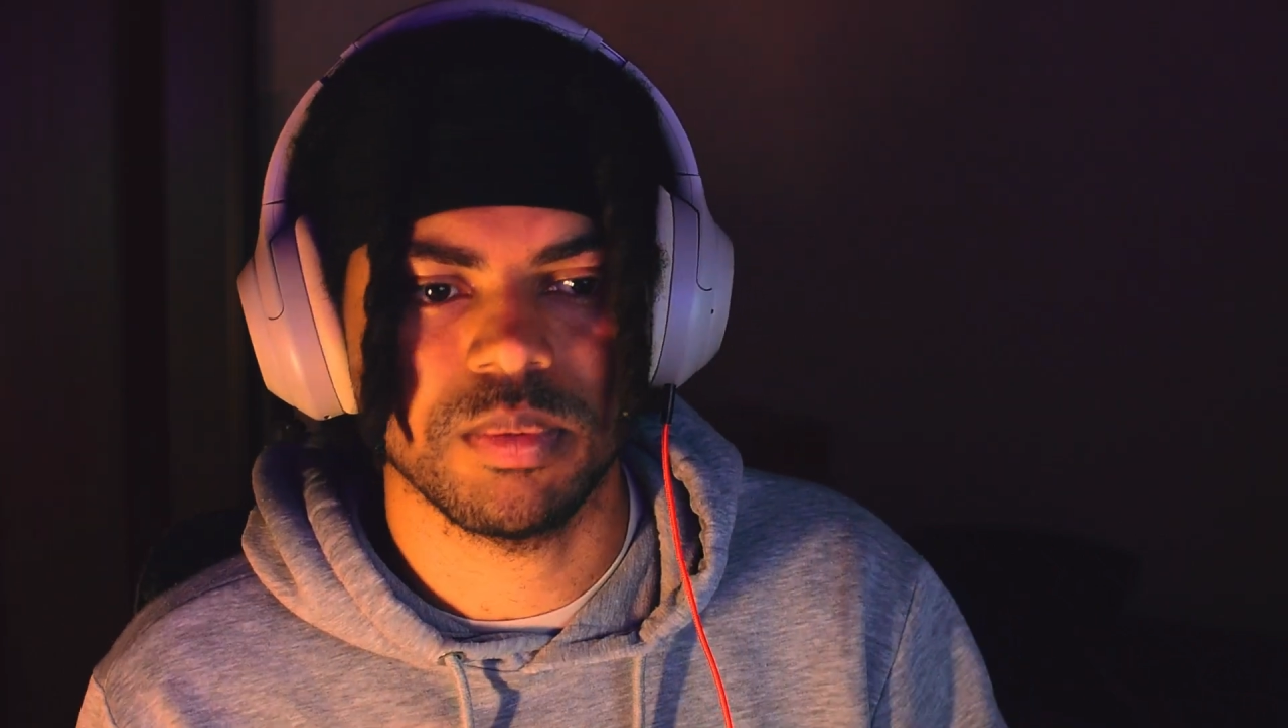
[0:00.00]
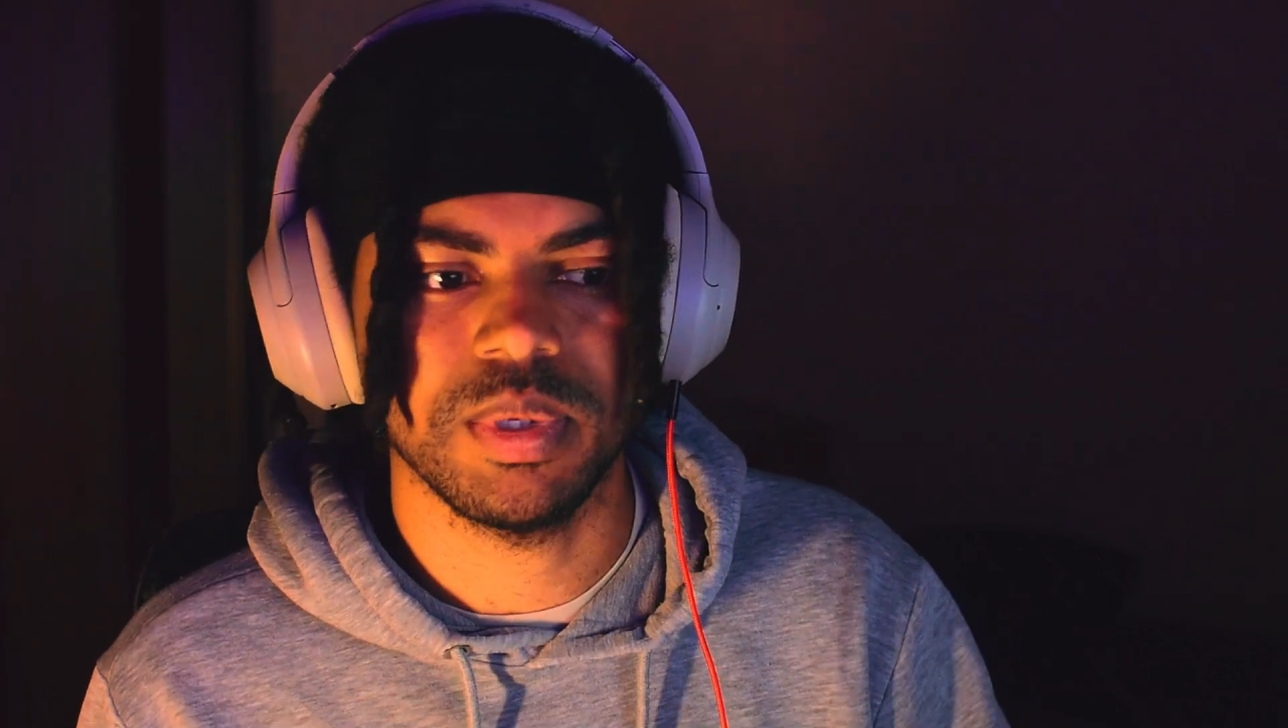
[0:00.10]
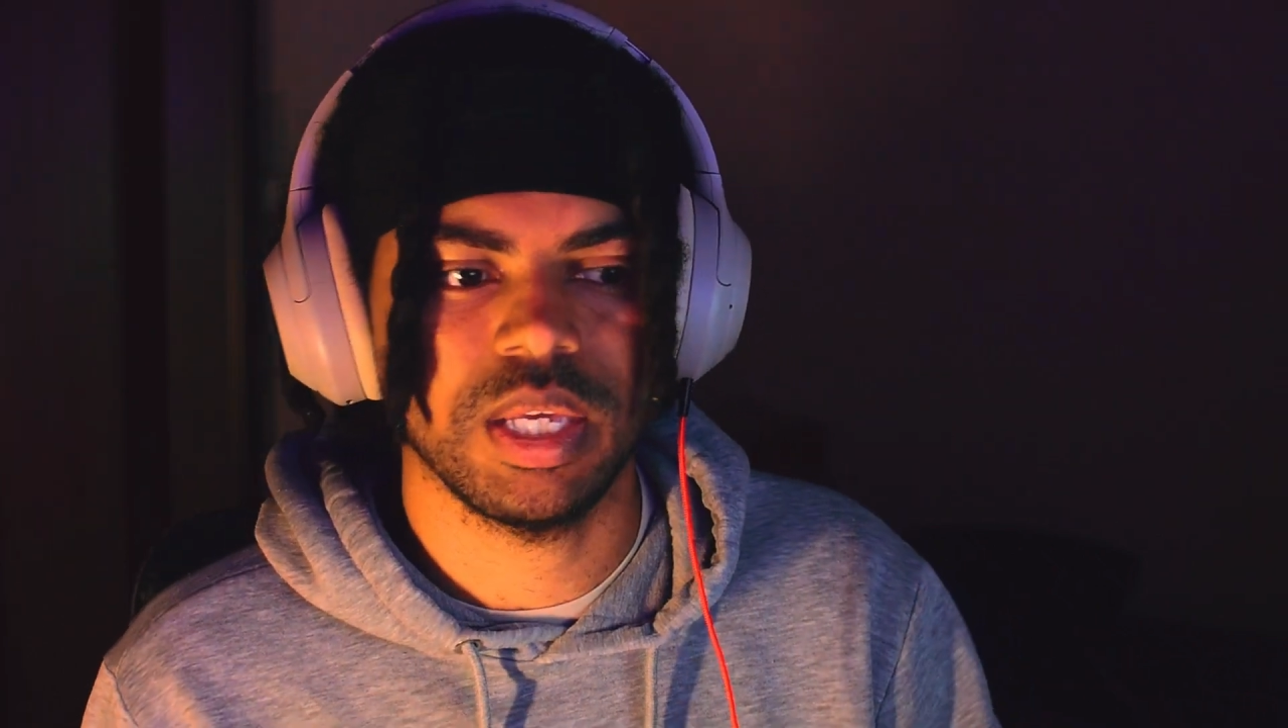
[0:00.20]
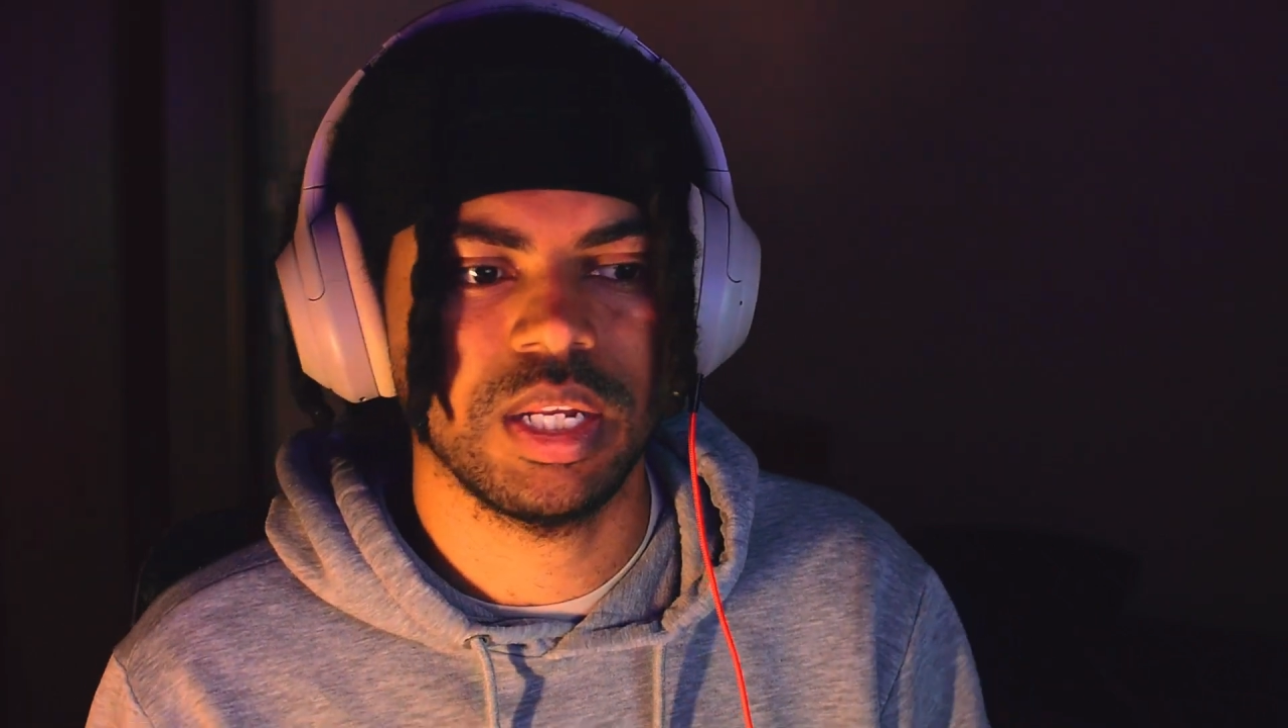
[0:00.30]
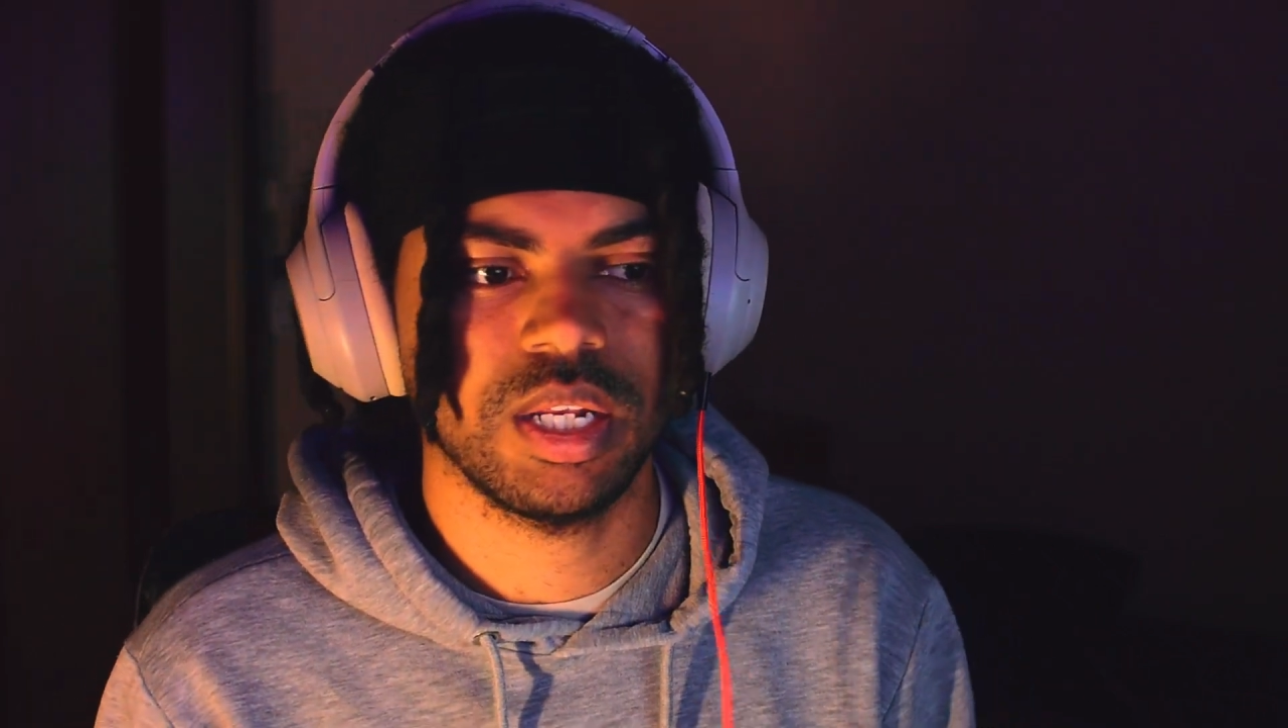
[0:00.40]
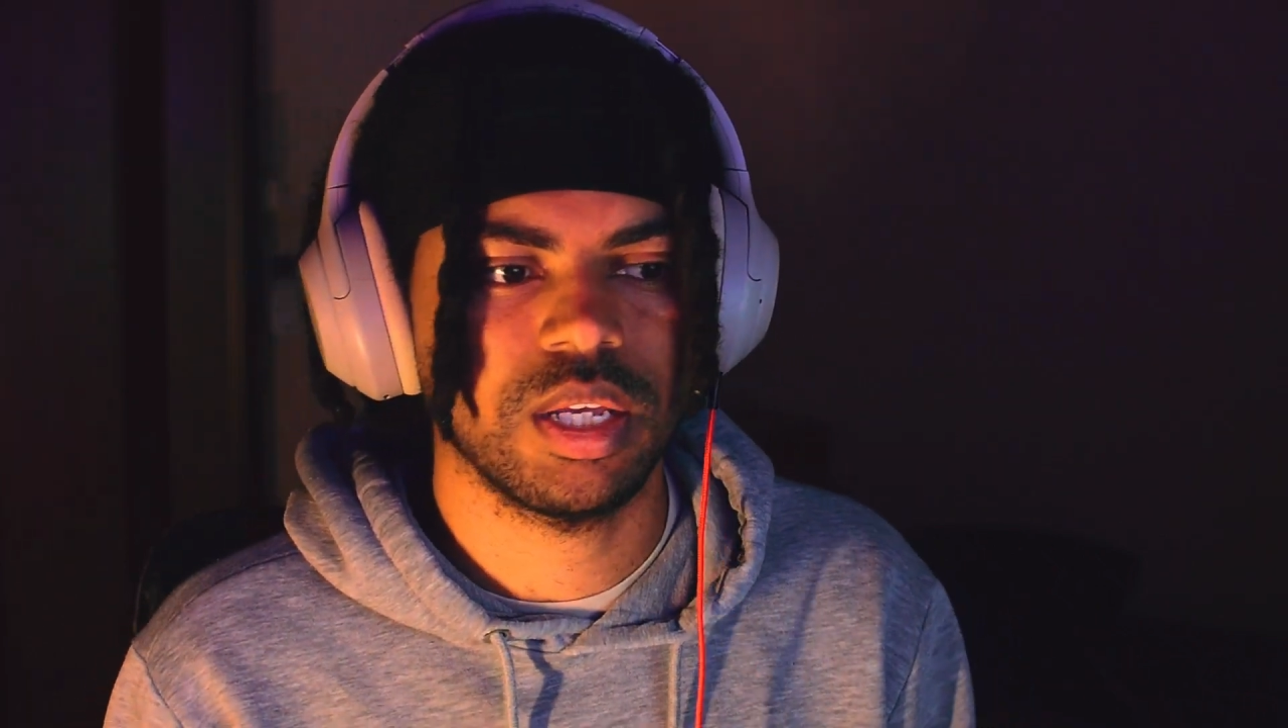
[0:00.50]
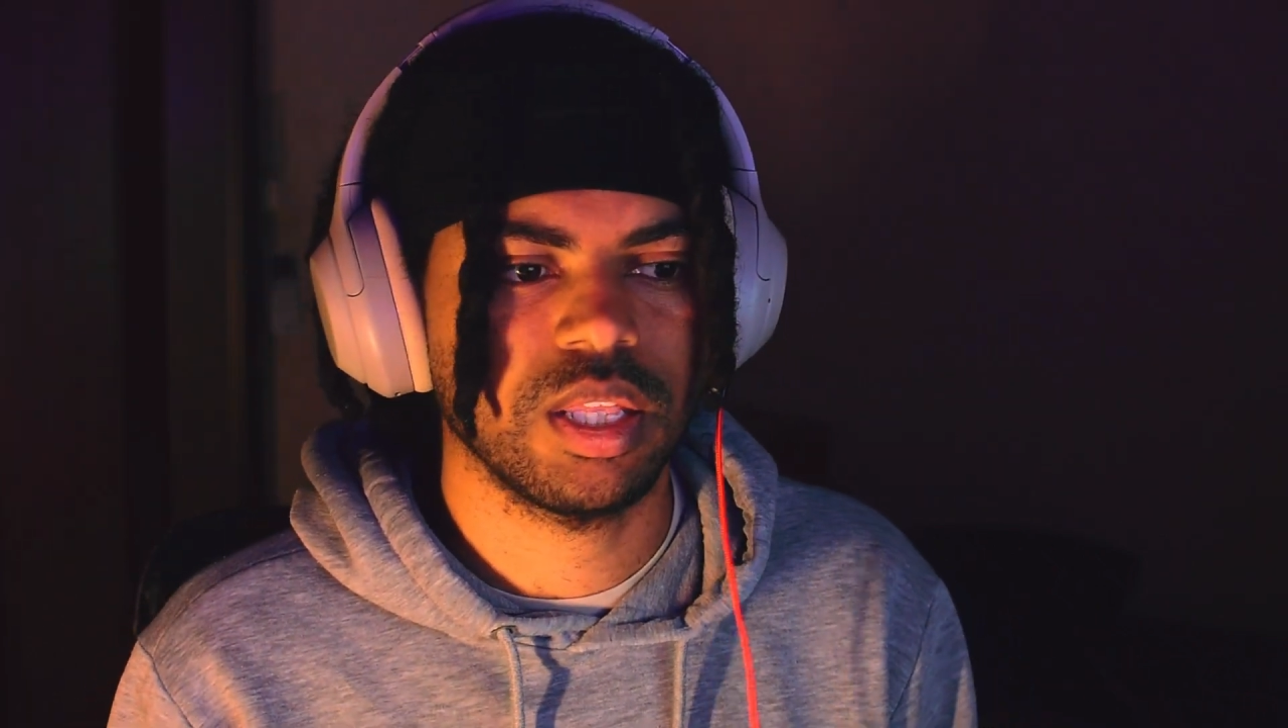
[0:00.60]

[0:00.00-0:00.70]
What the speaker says: at the beginning